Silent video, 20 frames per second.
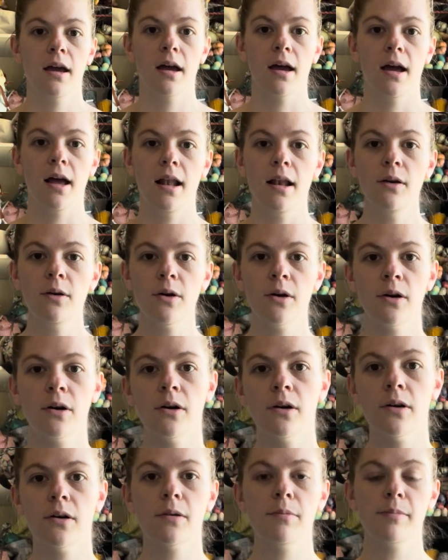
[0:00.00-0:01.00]

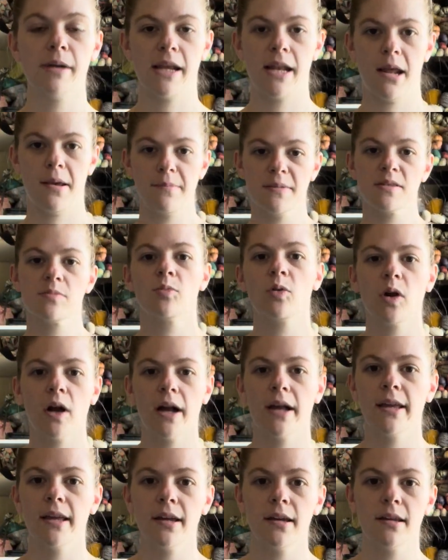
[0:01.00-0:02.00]
Hello, my name is Mariah,